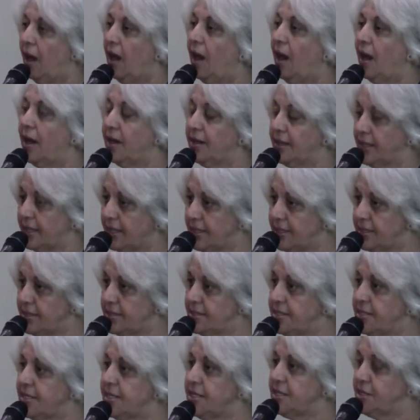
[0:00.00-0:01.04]
are
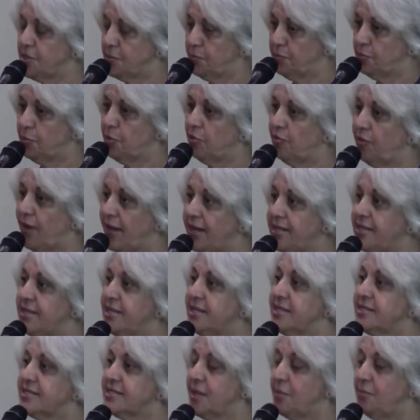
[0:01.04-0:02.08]
indeed
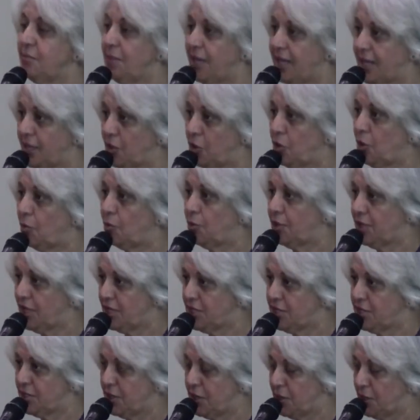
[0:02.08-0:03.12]
providing some
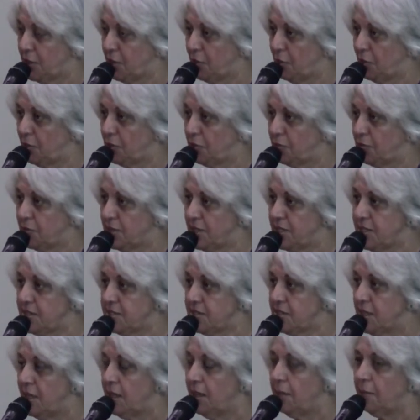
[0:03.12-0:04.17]
agglomeration
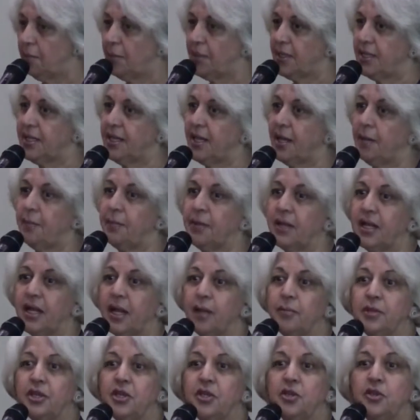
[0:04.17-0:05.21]
economies, but they are
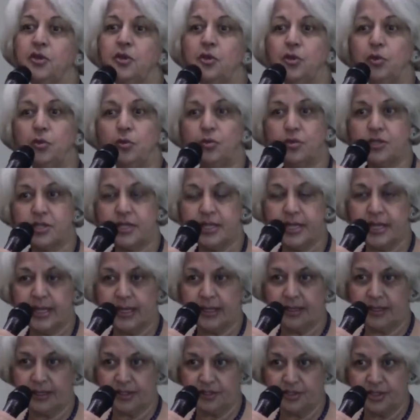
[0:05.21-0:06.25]
becoming hugely
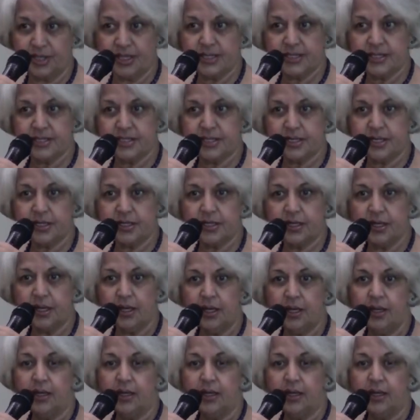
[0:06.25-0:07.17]
congested.